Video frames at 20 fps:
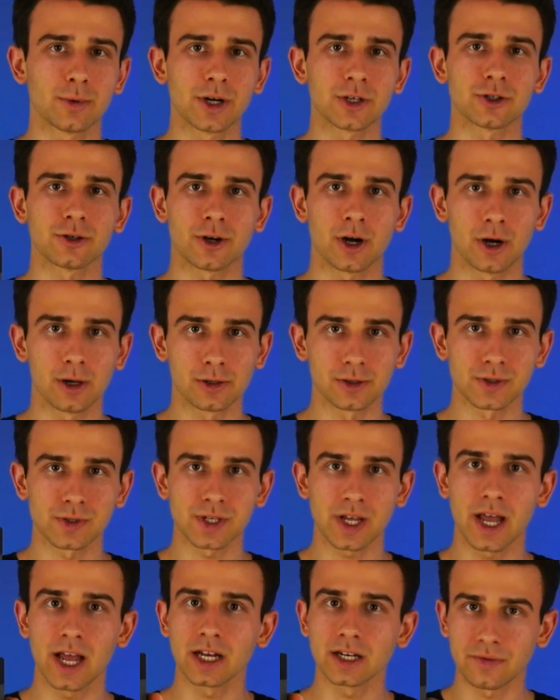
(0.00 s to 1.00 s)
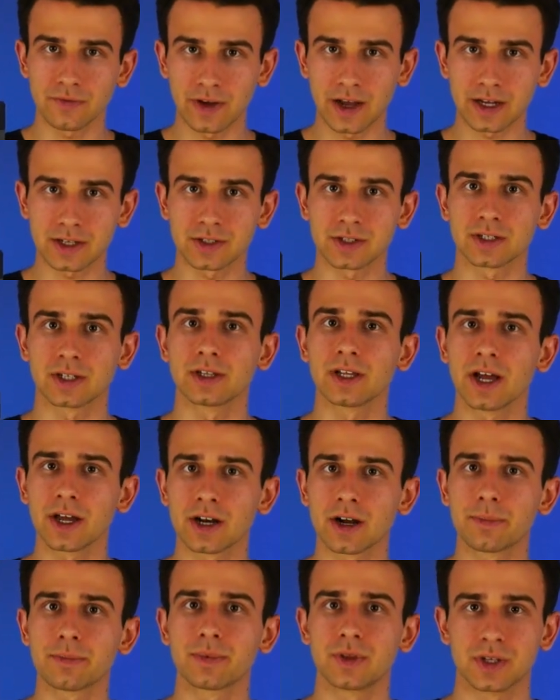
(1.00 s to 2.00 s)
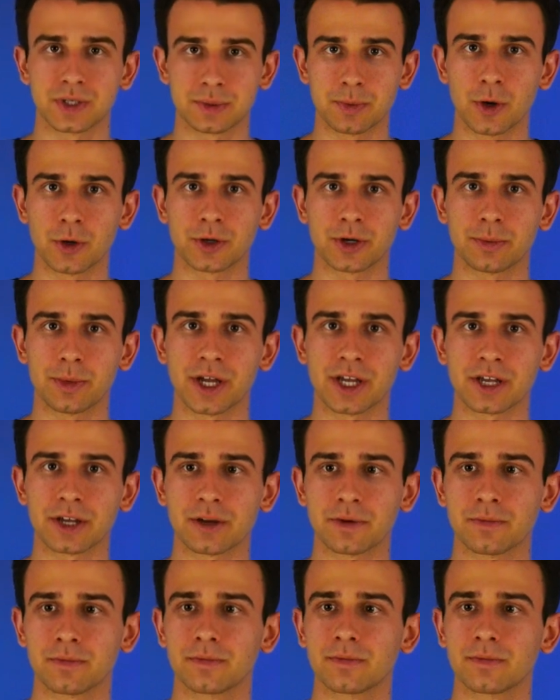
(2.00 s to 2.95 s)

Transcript: range of colors and effects to light up the smoke you're making.